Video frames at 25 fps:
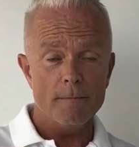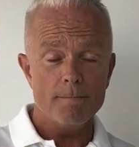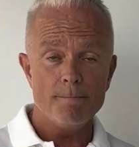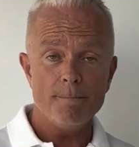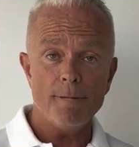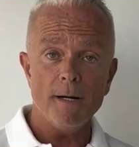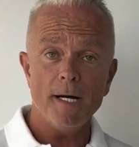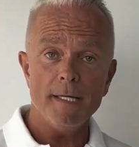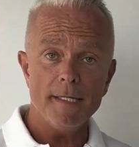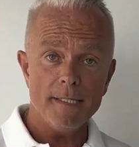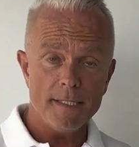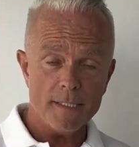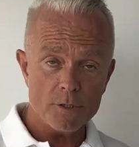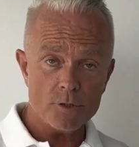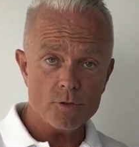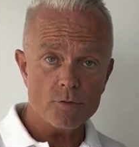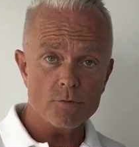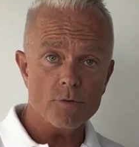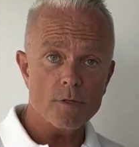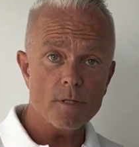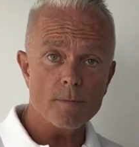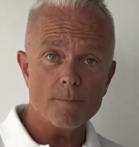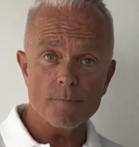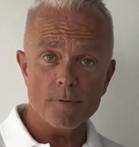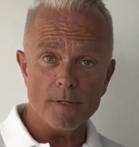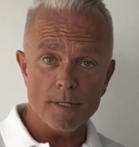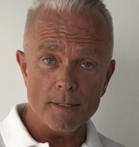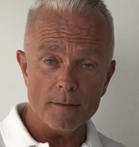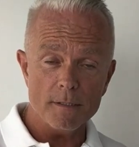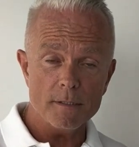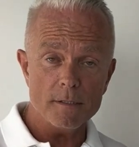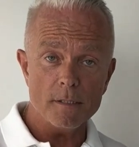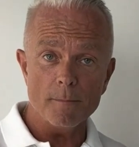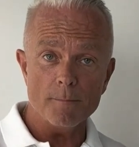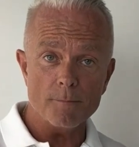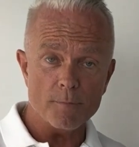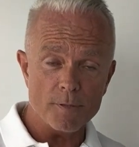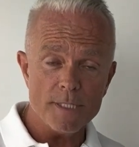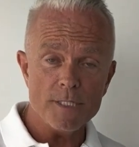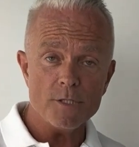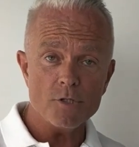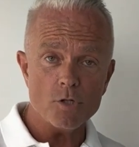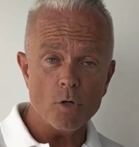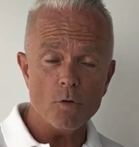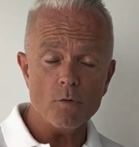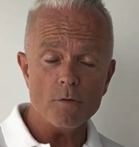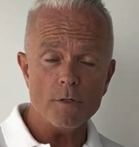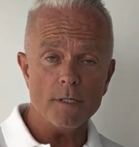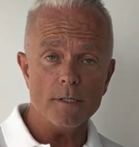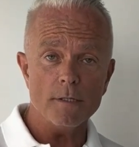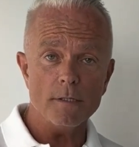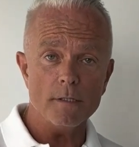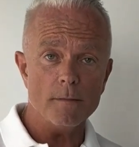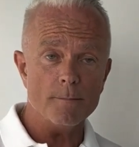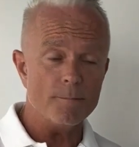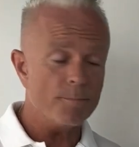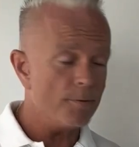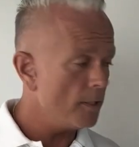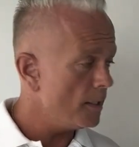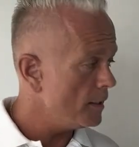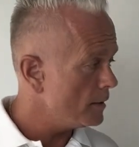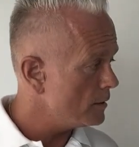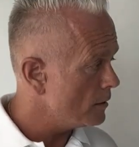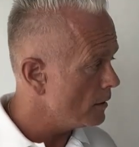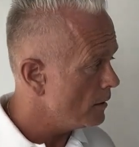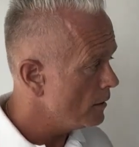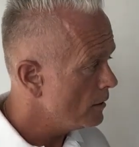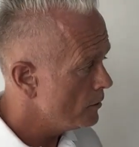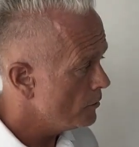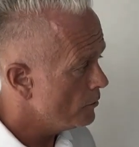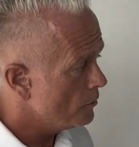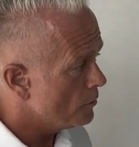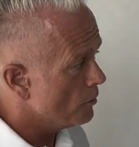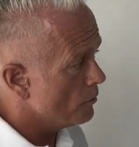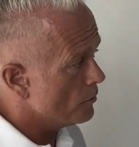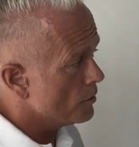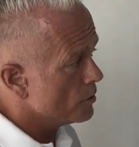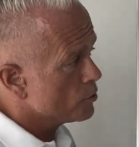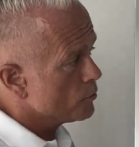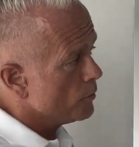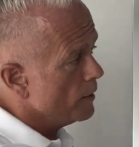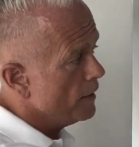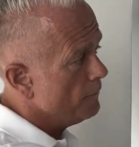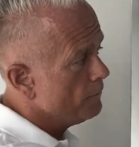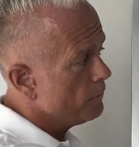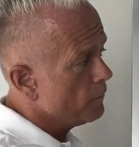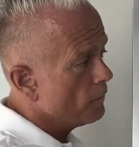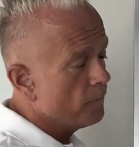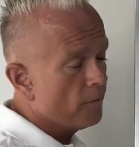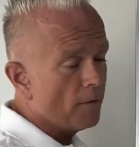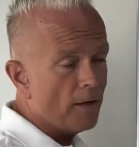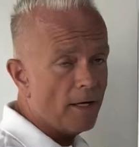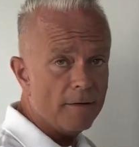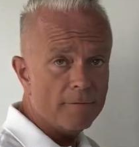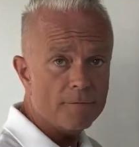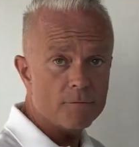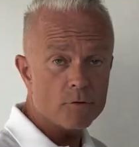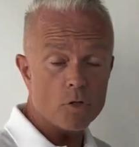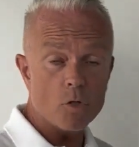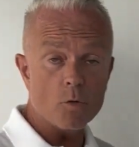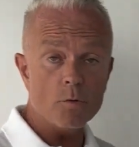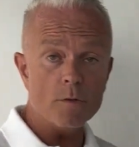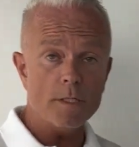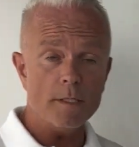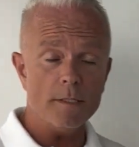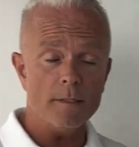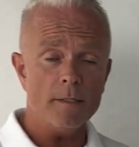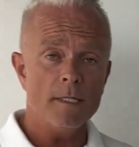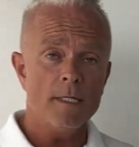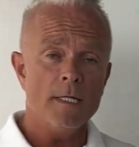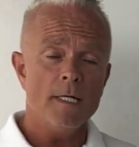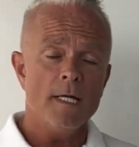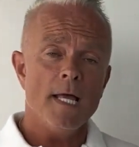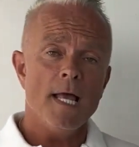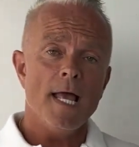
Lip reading: Buy into the pre-token, the Trade45 token,